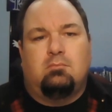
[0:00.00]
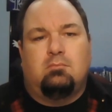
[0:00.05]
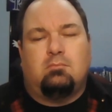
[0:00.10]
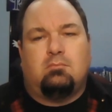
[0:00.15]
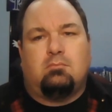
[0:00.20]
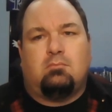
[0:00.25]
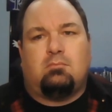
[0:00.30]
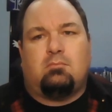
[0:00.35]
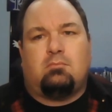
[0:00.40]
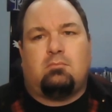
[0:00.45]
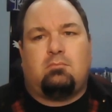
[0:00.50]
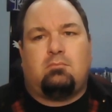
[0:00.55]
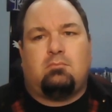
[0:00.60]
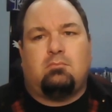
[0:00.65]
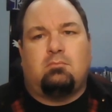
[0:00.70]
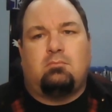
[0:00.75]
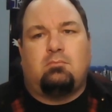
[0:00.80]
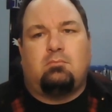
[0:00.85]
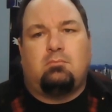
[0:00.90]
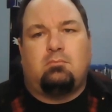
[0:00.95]

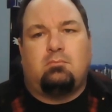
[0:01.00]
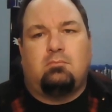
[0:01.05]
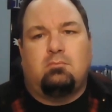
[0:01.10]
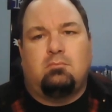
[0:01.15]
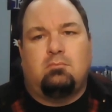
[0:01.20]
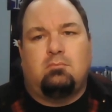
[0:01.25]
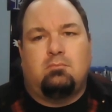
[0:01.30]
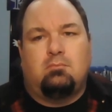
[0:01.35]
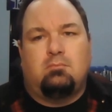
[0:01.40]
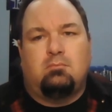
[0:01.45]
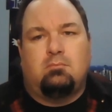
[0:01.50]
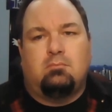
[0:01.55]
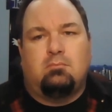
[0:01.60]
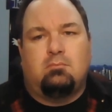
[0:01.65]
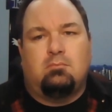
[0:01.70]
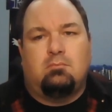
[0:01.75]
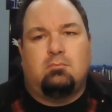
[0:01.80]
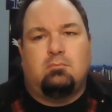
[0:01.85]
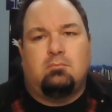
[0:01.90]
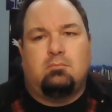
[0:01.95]

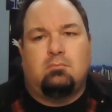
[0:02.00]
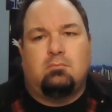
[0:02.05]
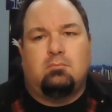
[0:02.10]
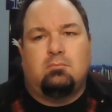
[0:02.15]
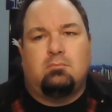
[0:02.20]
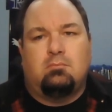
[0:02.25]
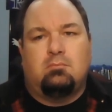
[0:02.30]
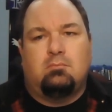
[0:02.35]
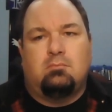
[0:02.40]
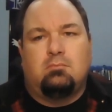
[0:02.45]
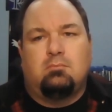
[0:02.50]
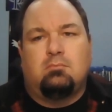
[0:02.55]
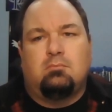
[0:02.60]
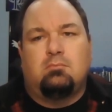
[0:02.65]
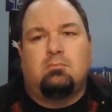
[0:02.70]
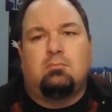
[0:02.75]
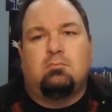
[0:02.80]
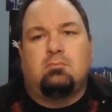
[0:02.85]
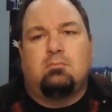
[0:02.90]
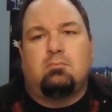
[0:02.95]

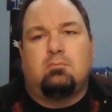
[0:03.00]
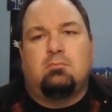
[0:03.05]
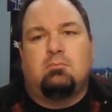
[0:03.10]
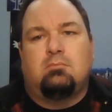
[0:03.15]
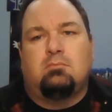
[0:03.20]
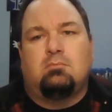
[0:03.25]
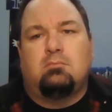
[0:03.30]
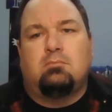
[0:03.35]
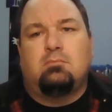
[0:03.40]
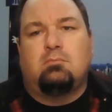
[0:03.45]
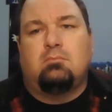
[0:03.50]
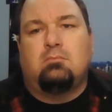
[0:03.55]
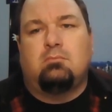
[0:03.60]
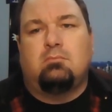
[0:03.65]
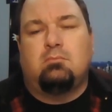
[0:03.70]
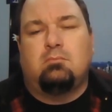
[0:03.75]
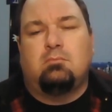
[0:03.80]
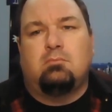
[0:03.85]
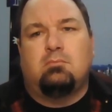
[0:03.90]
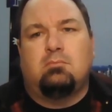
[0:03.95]

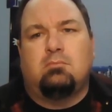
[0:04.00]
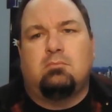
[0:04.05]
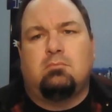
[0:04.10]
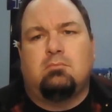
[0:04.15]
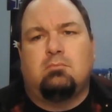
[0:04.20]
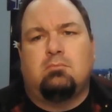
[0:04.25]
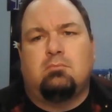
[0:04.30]
No words are spoken by the person on screen.